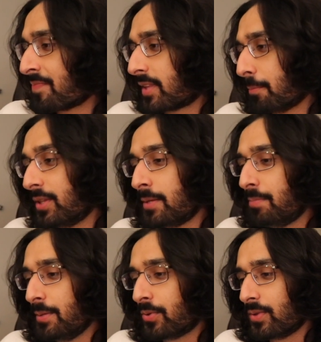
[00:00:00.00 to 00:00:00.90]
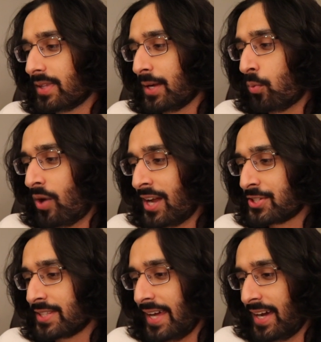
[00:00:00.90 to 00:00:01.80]
But then people like
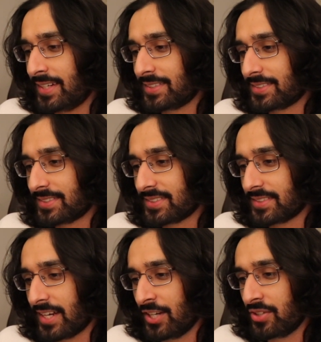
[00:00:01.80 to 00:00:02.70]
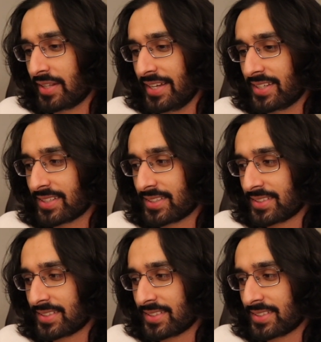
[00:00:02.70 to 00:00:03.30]
watch that, and you're like,